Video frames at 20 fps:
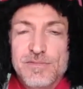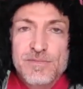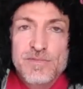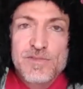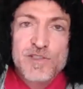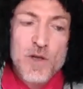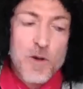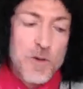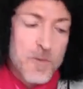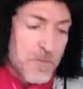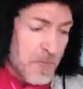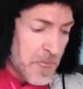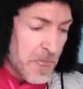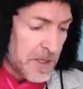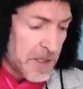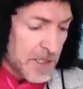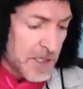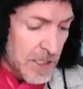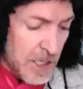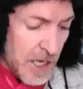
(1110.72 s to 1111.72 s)
so
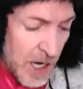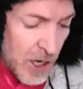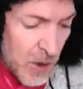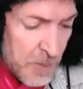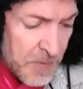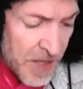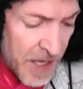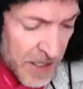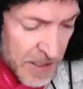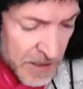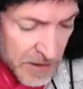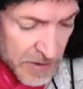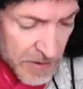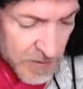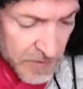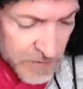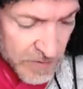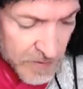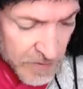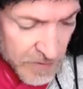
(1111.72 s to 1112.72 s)
i hope that
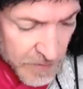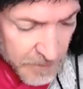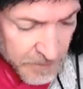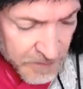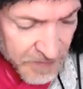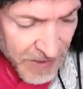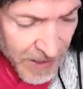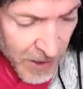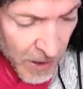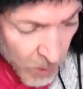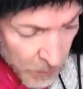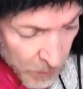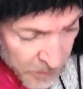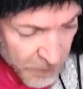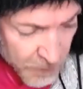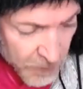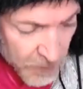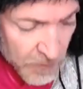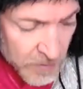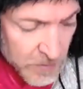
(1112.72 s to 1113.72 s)
is
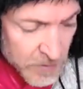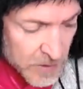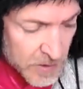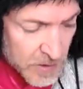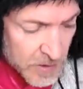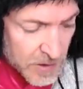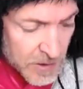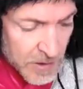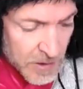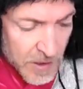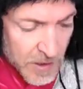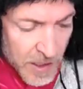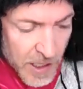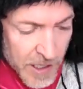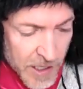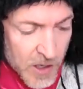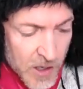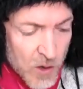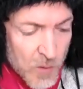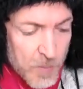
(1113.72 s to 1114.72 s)
helpful
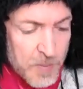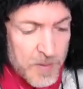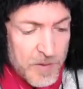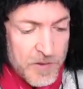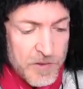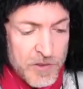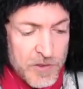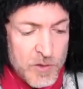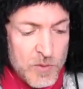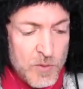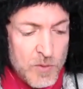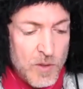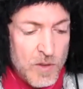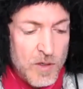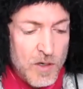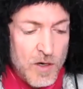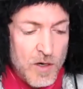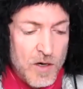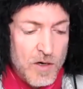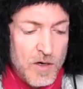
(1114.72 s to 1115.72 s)
i hope
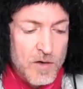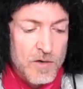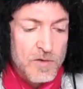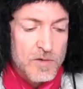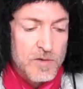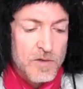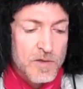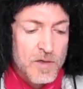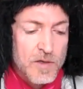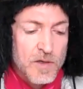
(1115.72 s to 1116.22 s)
you are